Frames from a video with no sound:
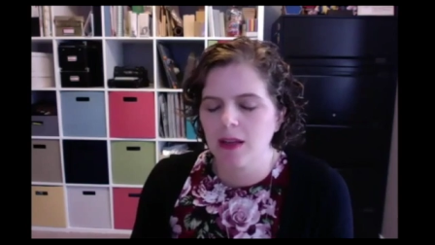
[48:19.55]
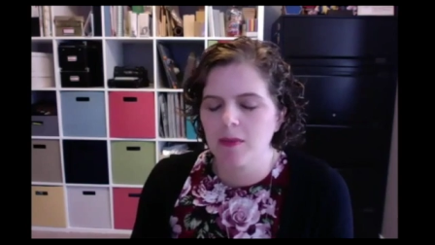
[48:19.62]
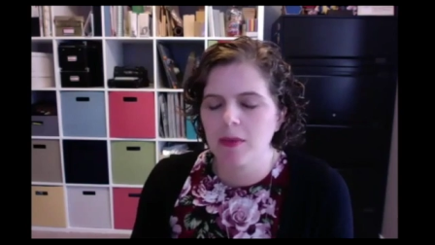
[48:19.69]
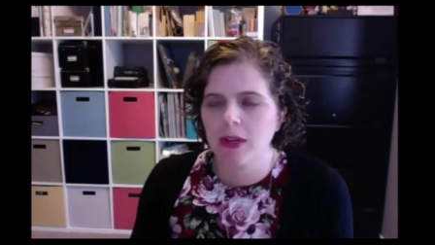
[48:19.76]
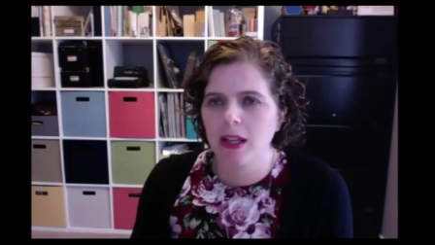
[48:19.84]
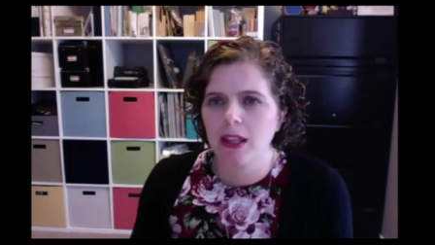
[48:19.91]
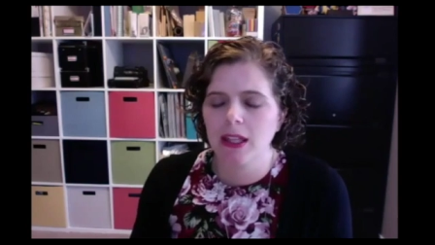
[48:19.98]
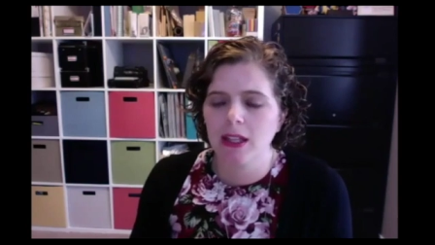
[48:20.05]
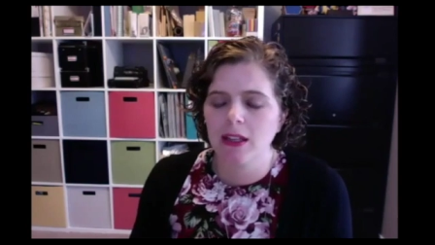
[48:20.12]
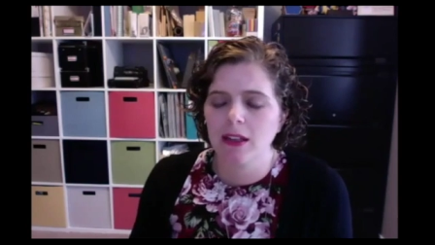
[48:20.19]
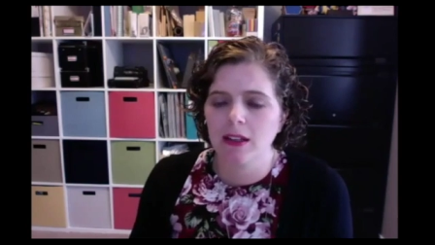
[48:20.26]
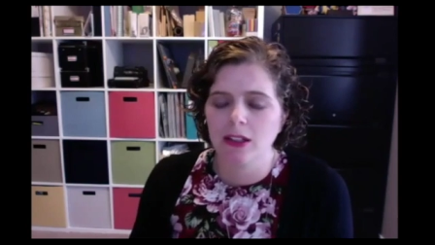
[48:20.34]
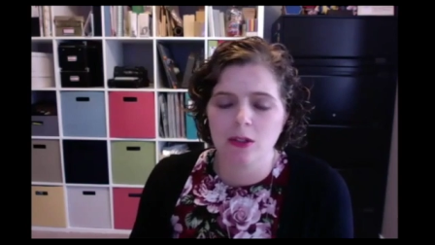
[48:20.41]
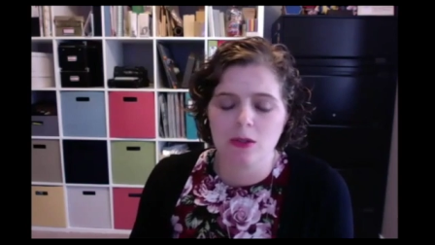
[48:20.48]
But I think,
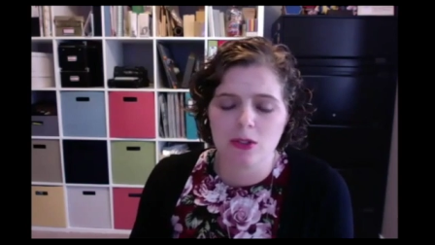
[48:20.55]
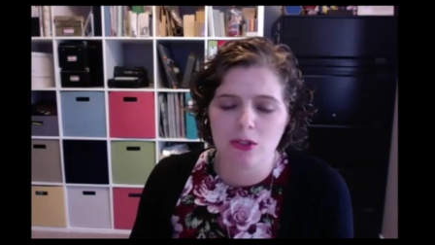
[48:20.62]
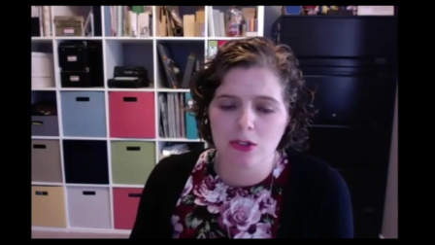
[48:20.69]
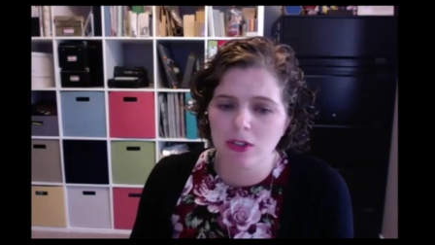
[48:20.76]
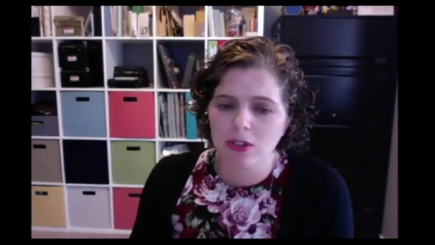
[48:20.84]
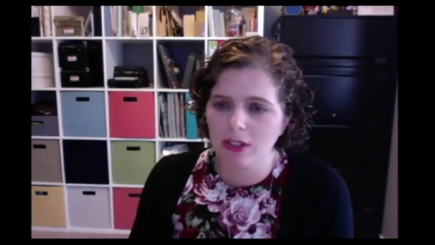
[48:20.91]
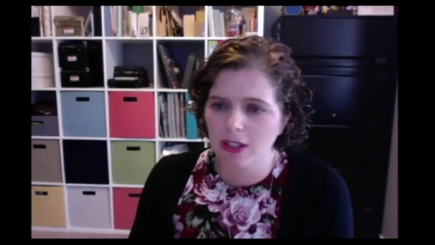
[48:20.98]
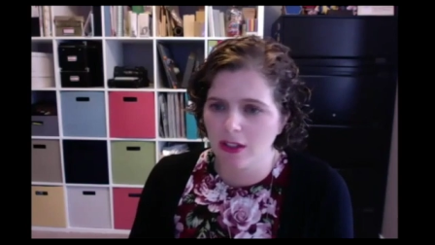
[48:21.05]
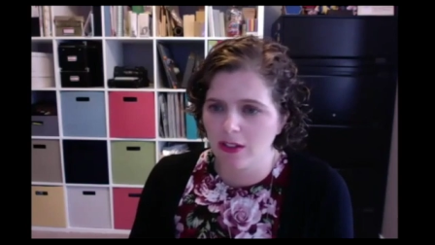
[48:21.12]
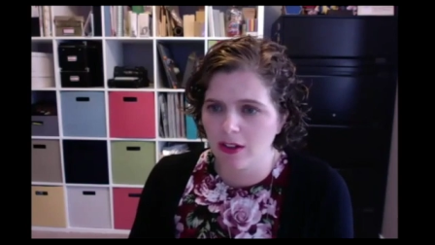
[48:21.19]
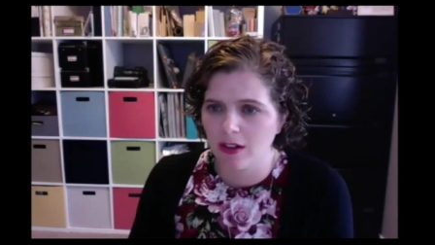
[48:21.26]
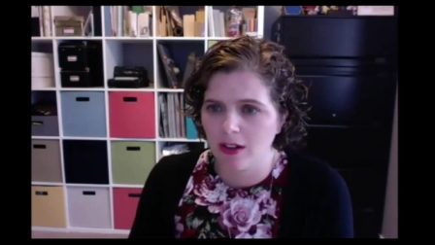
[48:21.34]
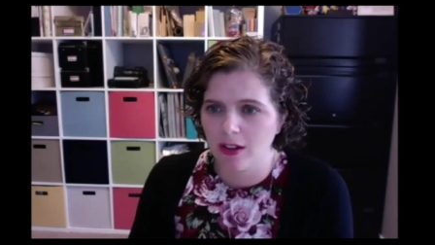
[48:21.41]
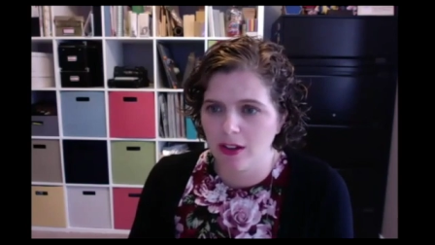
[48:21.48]
certainly
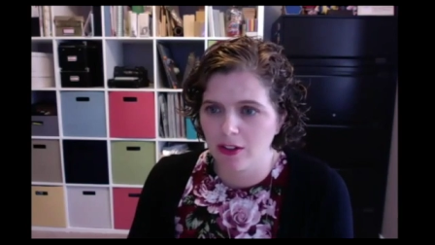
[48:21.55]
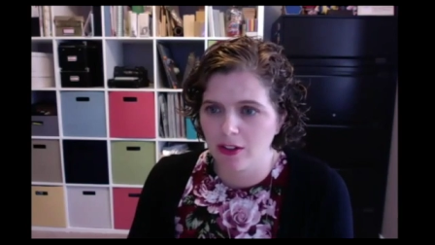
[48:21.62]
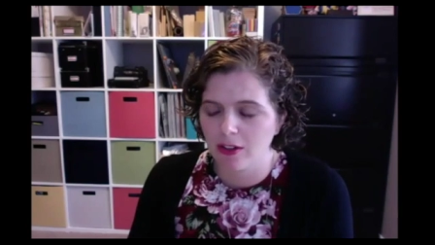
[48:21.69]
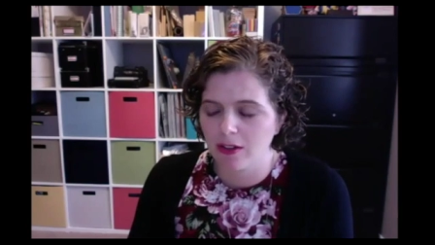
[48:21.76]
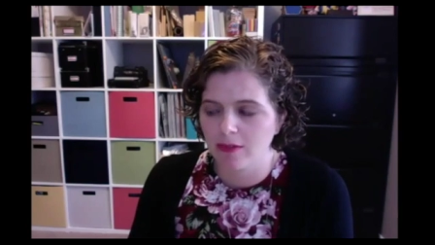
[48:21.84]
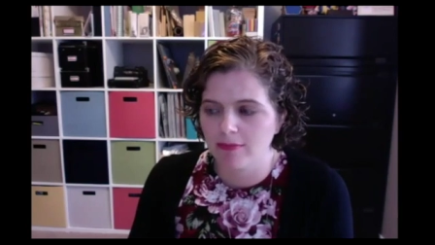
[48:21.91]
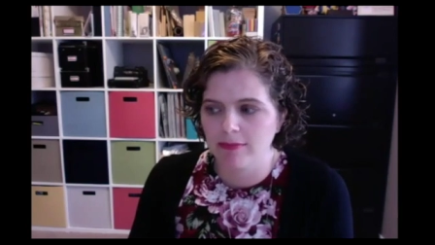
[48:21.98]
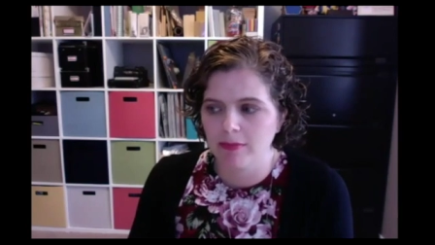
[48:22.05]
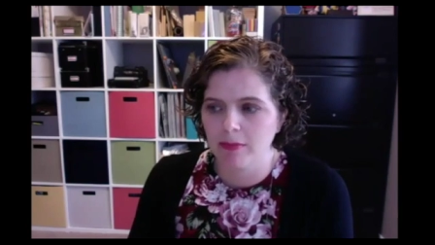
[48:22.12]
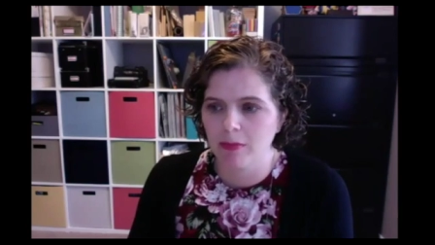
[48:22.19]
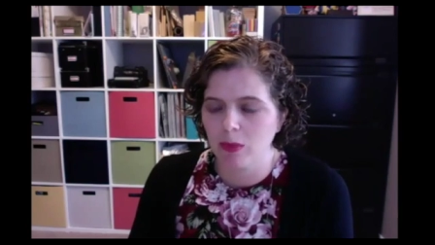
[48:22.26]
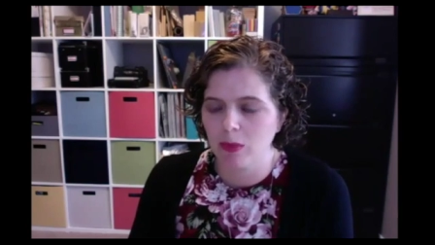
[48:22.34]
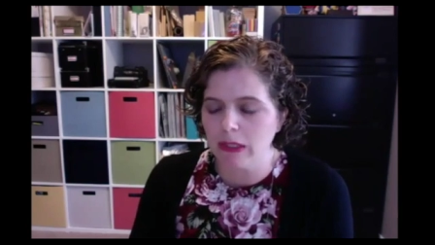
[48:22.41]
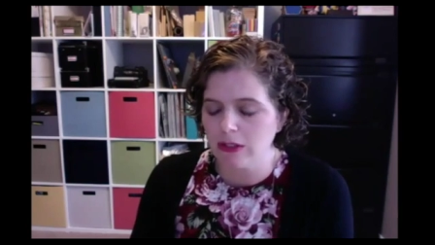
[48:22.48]
there are other
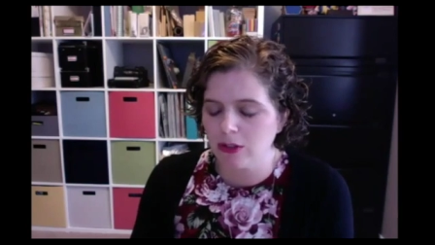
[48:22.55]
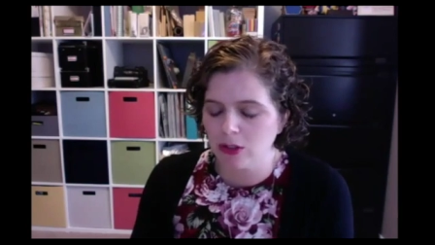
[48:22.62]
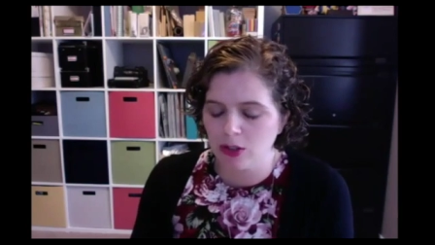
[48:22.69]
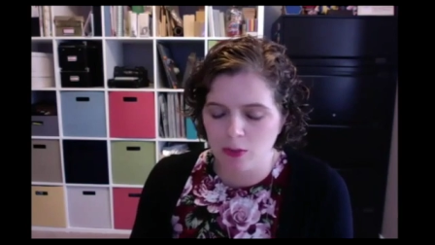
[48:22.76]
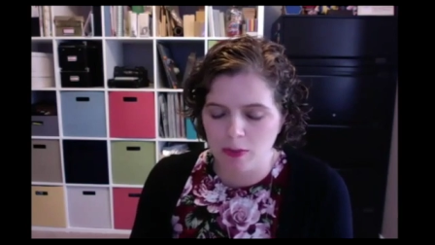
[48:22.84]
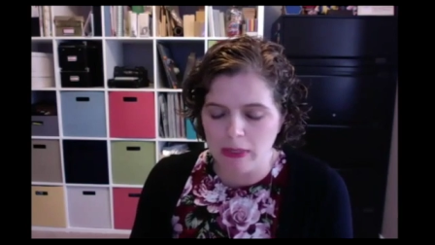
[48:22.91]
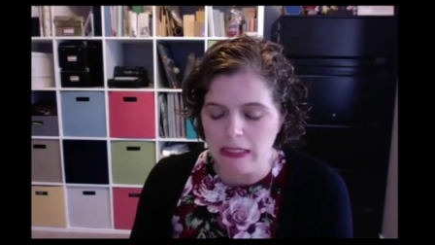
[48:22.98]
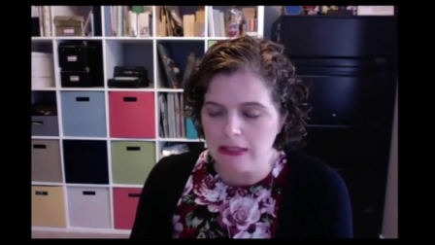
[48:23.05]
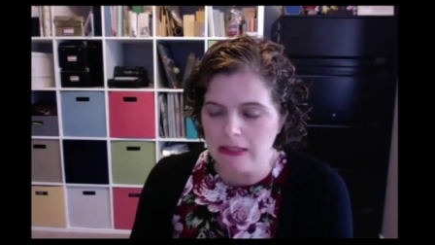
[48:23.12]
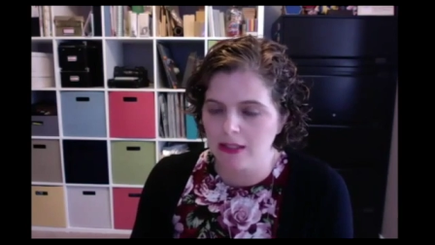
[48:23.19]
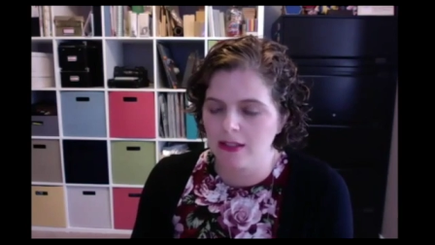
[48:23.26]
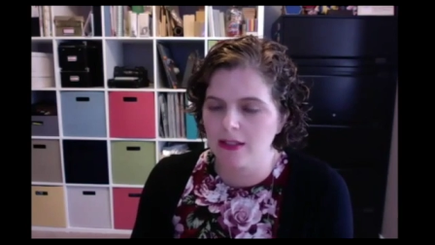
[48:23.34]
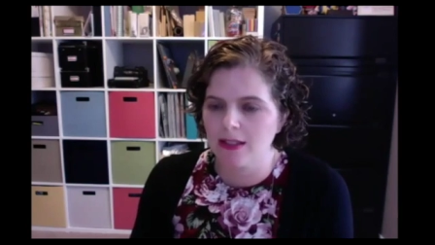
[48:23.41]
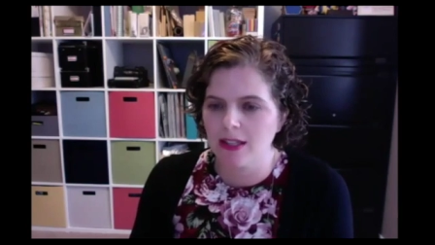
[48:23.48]
research
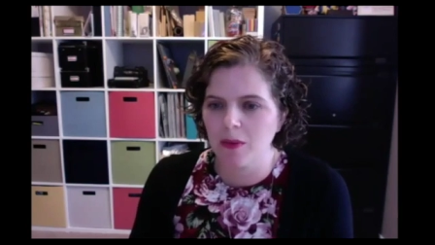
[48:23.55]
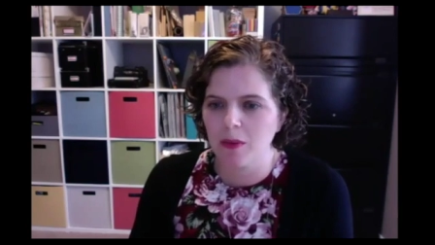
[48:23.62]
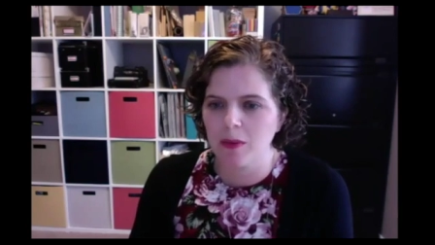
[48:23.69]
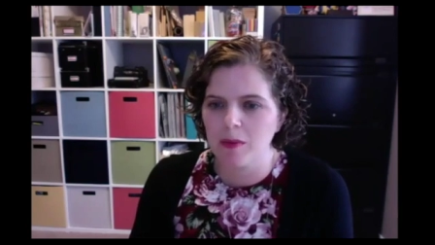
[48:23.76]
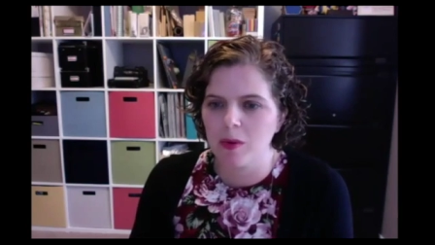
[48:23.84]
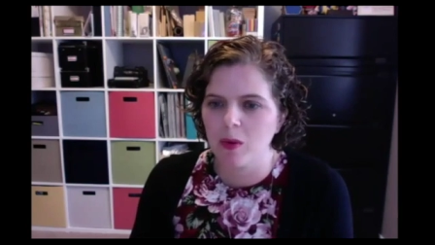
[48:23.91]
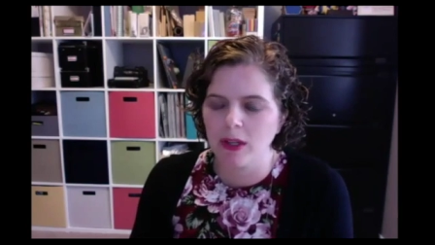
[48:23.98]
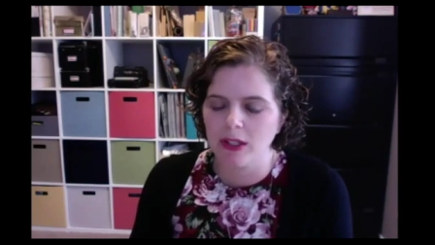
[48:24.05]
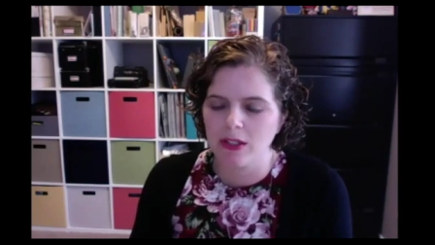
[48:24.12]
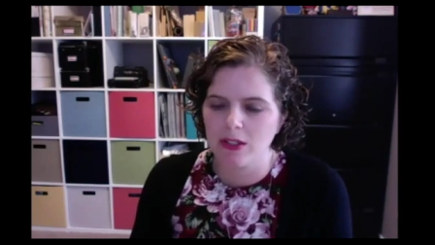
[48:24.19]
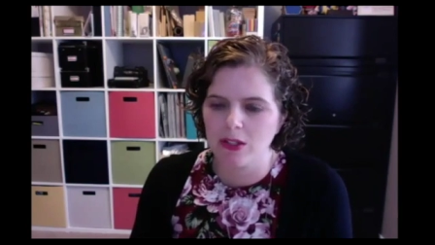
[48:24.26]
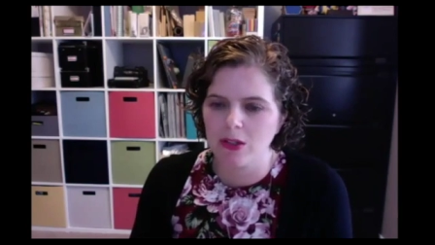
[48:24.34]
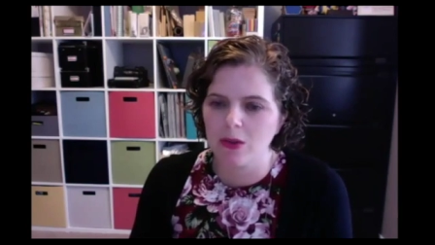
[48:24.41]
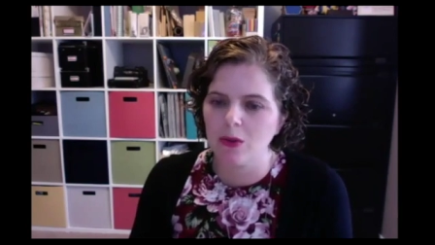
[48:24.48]
pieces that would point
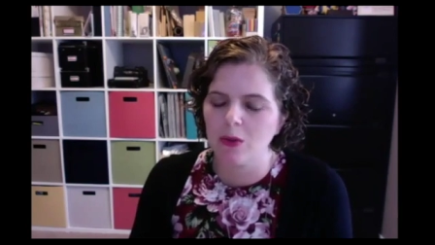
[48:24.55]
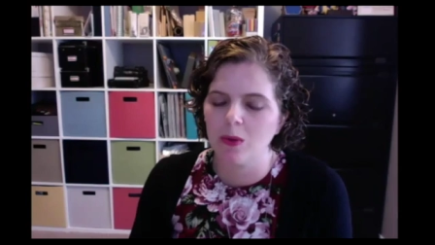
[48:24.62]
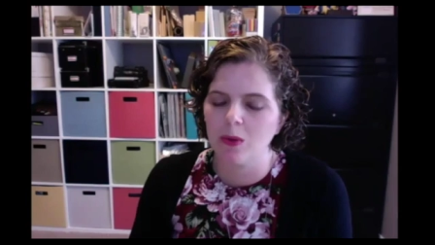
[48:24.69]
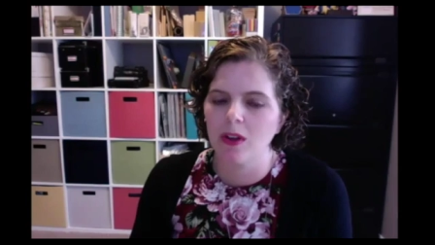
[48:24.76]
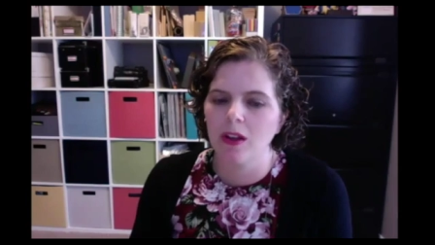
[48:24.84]
to